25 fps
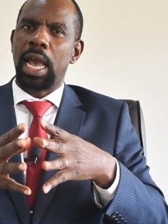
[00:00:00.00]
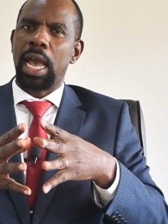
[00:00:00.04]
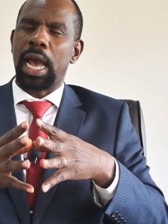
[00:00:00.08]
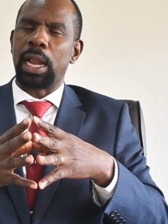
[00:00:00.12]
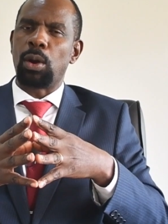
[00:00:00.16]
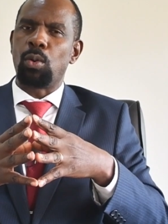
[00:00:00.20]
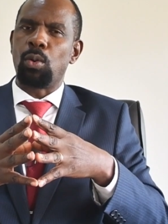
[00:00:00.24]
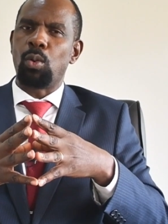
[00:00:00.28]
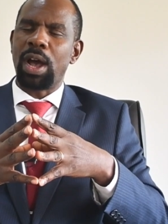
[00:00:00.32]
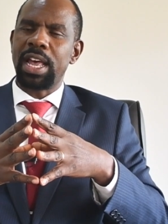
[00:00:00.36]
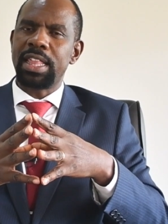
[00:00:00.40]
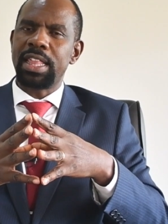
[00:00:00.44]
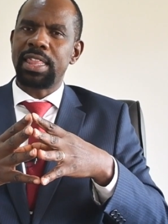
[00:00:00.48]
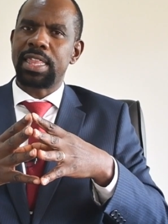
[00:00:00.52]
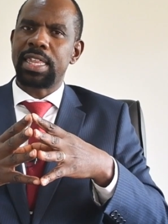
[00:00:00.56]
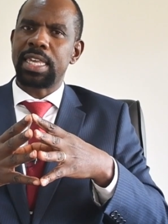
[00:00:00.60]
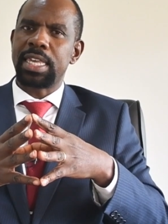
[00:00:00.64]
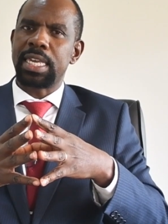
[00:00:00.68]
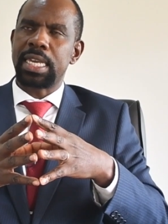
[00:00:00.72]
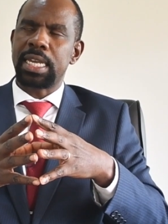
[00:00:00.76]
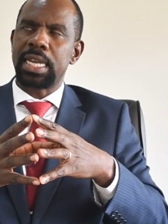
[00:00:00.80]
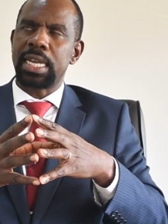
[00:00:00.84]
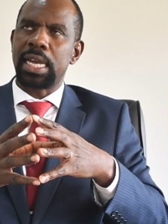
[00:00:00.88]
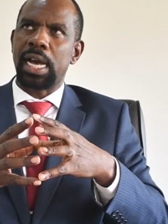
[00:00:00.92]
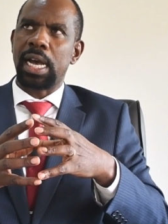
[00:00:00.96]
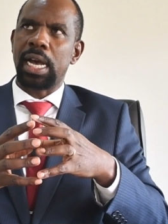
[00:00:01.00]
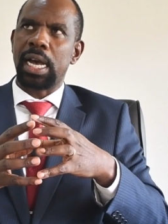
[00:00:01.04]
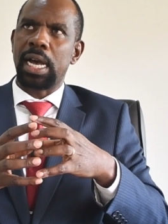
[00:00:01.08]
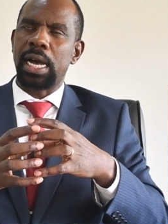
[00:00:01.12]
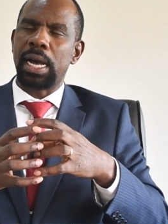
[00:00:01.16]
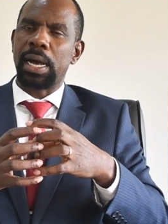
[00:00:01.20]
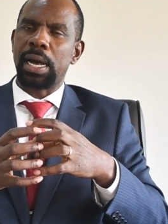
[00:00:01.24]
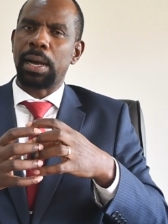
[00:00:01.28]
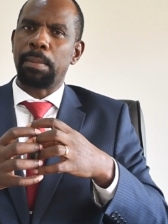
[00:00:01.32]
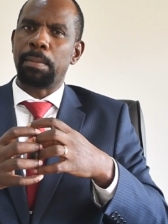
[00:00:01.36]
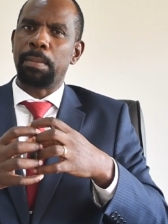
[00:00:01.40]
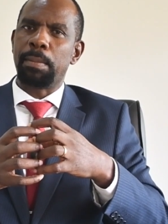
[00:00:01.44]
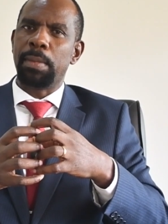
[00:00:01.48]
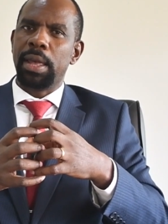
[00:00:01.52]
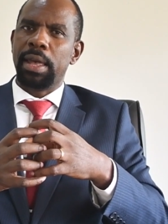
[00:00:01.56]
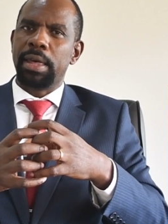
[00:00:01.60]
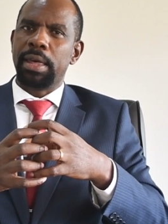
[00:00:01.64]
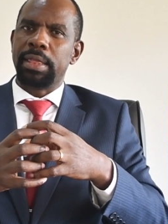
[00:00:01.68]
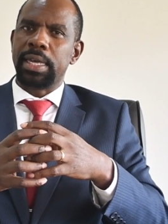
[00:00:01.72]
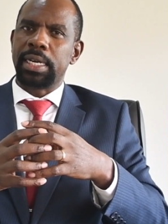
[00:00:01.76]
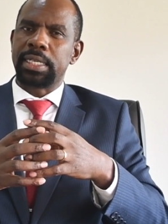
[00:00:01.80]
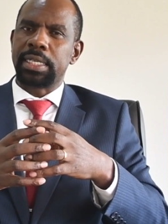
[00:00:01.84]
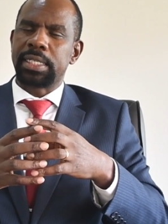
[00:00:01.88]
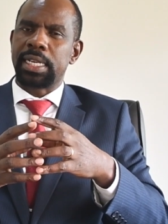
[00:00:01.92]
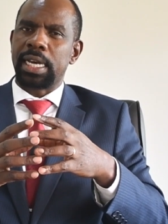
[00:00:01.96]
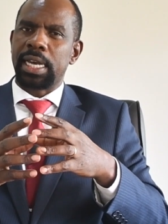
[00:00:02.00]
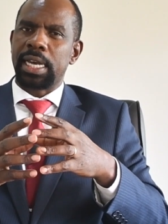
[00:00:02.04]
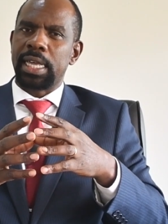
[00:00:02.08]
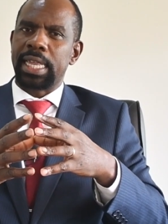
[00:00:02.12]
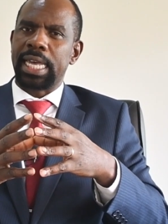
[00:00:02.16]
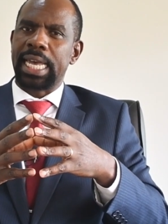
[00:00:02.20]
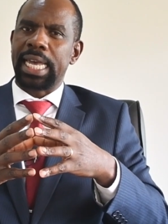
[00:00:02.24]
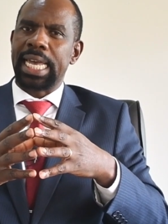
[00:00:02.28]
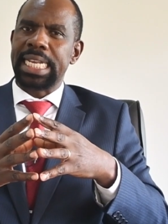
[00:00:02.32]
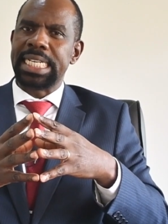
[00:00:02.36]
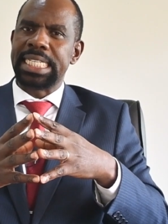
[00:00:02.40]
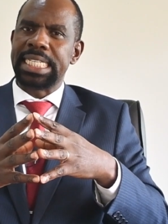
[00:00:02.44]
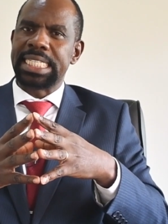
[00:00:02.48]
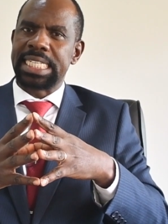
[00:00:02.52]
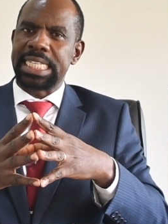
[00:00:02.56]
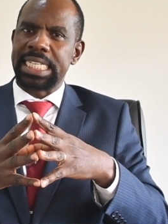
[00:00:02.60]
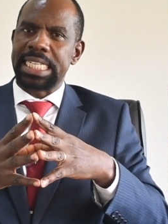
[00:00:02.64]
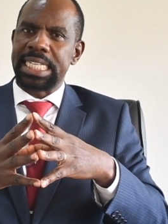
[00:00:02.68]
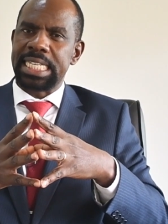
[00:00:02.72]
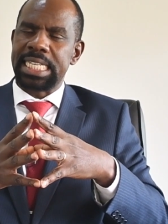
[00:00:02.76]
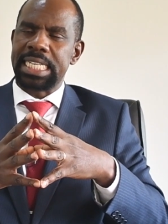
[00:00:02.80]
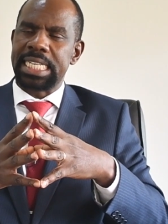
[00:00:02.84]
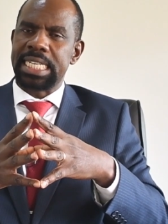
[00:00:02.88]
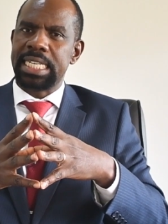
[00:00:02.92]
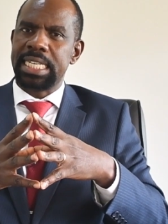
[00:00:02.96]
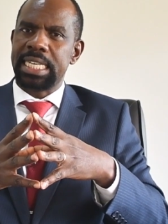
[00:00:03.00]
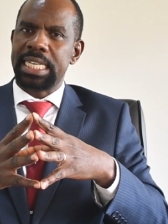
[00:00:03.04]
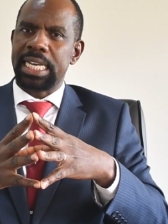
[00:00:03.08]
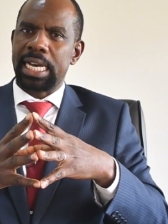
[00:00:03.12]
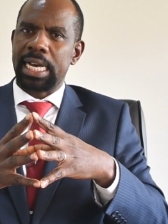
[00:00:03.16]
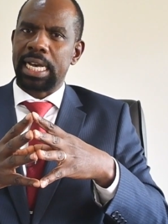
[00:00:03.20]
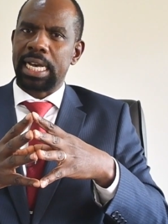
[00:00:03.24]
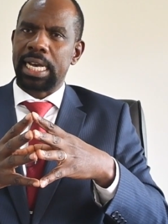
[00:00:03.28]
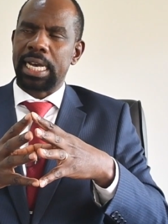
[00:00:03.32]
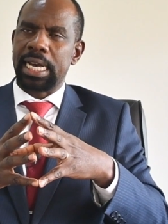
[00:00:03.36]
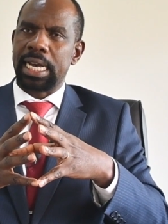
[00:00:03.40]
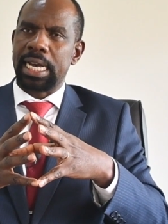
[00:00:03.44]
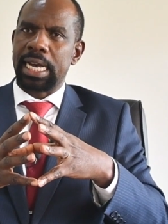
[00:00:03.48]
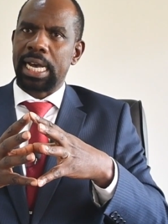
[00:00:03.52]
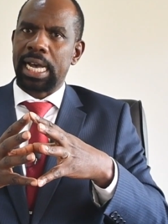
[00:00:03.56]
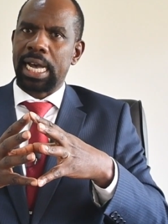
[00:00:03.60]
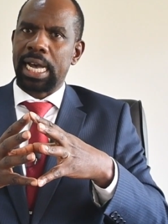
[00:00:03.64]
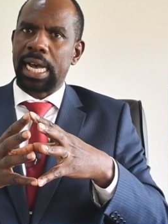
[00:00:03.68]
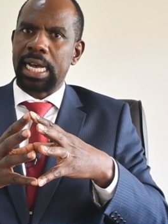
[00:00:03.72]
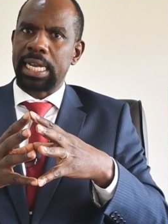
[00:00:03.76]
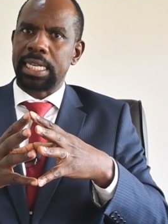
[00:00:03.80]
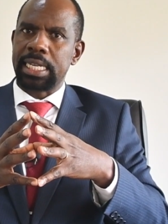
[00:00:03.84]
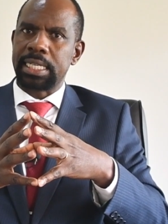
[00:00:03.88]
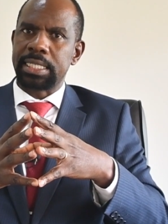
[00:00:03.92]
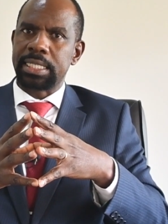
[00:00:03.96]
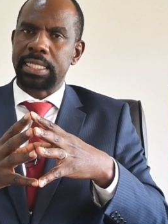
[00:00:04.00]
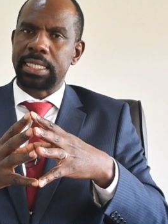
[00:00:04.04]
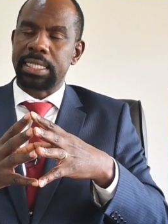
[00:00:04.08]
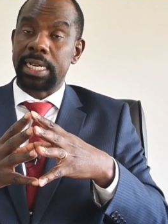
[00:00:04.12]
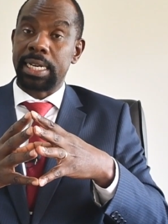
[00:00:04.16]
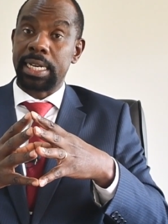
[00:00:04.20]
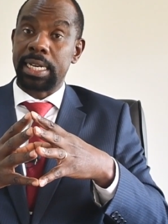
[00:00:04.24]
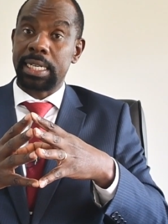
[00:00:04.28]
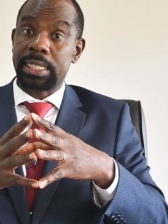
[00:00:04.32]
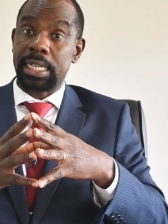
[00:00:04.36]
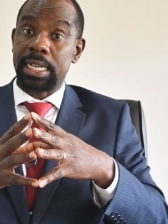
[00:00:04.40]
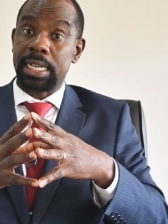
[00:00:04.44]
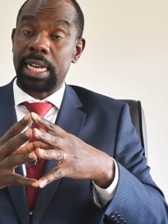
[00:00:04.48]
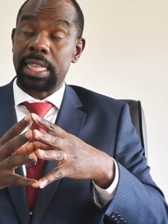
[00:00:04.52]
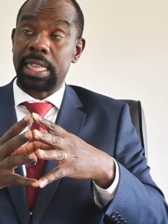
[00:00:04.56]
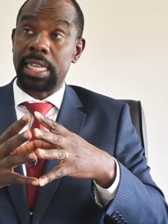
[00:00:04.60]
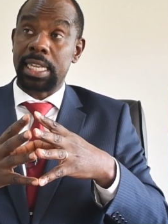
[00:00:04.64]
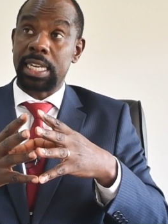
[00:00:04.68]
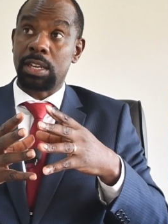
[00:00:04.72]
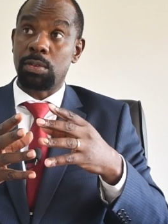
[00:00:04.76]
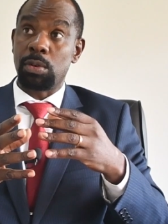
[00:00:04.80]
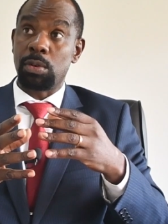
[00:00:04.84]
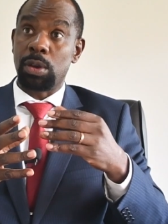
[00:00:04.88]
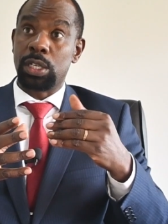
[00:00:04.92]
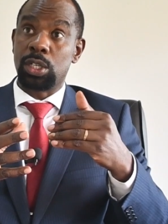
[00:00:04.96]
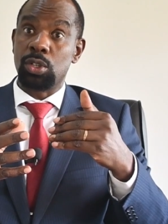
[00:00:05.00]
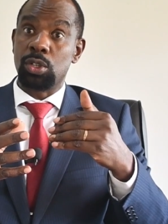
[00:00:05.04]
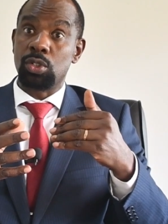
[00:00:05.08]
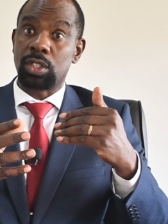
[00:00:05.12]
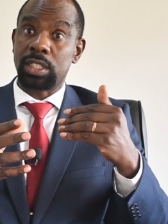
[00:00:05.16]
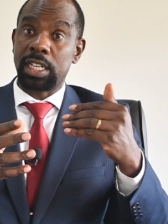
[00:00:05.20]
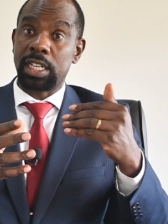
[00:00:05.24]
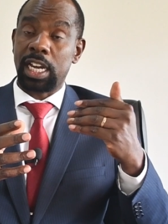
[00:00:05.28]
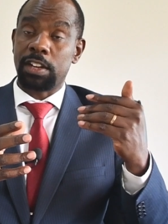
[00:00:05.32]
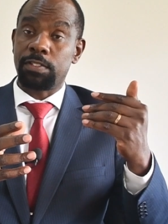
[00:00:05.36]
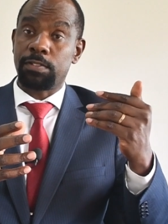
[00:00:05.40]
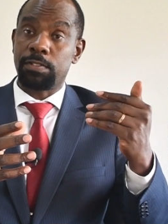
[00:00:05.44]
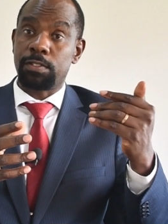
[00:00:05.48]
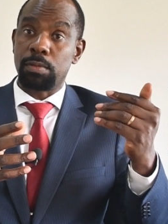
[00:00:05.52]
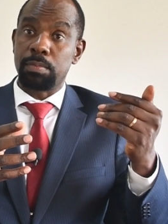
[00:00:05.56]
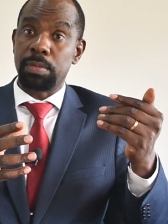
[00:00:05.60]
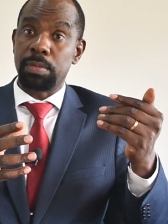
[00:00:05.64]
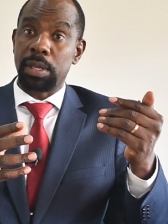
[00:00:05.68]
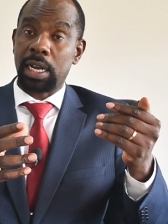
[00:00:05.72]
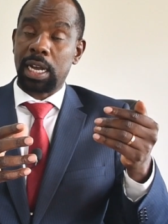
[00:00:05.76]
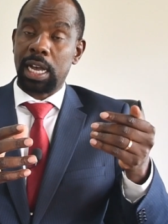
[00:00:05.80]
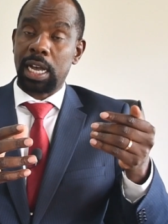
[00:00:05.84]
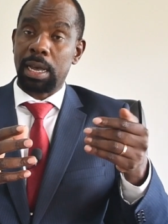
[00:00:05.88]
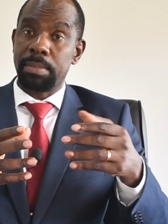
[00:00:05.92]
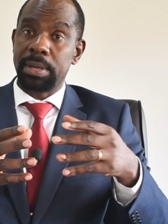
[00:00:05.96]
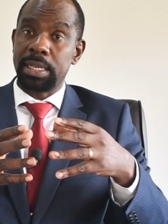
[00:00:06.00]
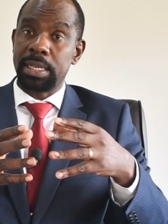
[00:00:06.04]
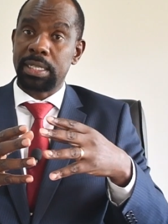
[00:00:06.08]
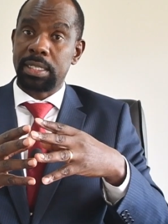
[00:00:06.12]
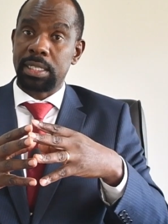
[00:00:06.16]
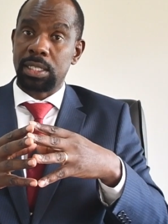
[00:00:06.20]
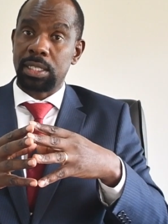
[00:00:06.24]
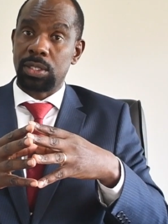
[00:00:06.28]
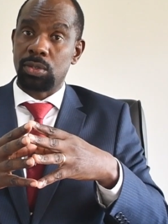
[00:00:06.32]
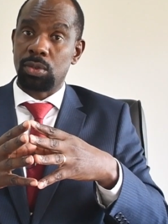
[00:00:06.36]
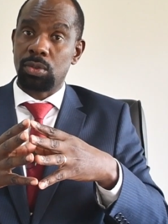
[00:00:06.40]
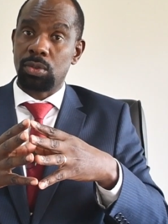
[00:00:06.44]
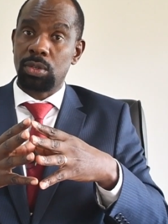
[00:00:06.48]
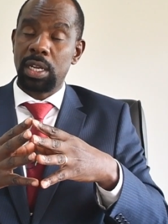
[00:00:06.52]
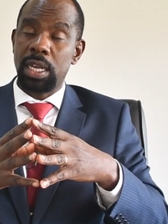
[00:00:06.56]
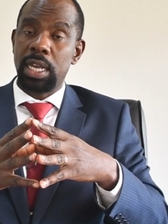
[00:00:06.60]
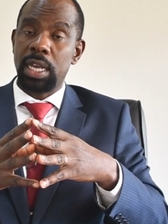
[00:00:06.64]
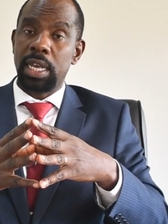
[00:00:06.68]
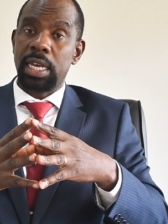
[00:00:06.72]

and one thing that the NCE has directed, I think it will start from the coming season,